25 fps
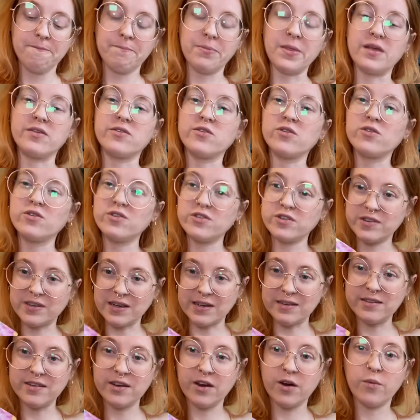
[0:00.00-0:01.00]
And so there's a
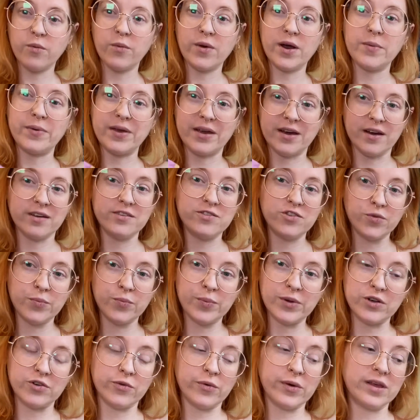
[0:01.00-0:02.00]
sense here where because you've
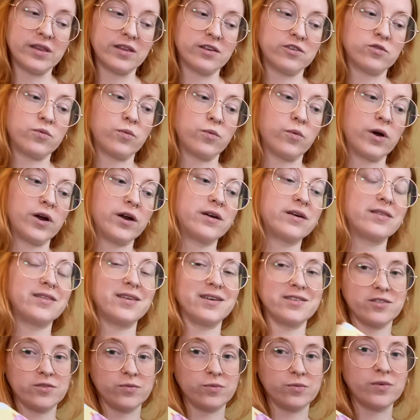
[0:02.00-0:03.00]
been doing this work,
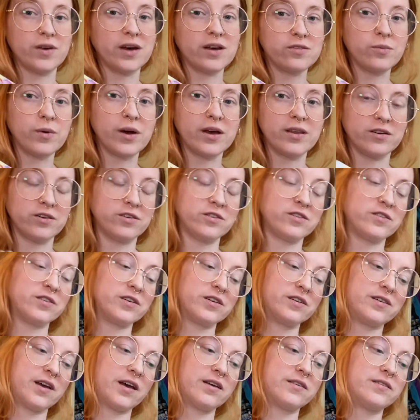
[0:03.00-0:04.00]
that's why there's
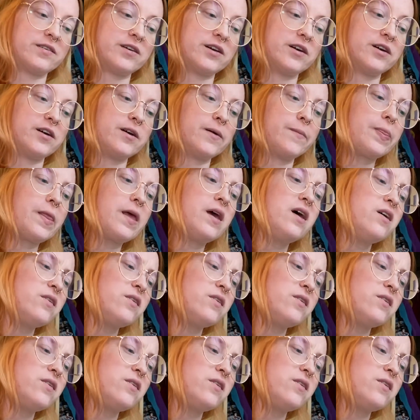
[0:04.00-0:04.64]
success here.